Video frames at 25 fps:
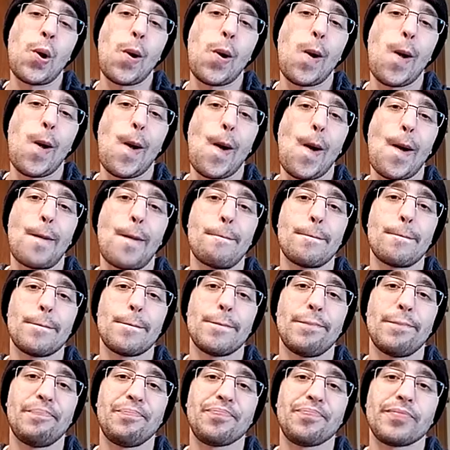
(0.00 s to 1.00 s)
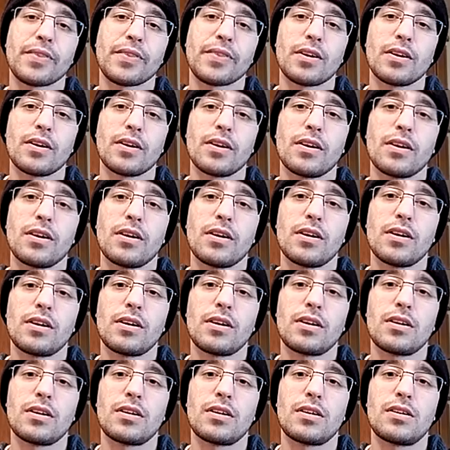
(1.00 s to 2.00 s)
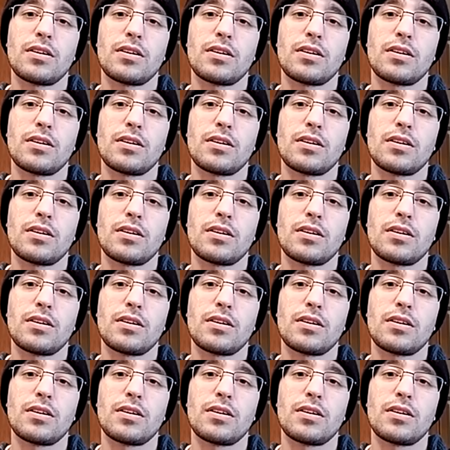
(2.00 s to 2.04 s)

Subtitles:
When making money, man, I go out and just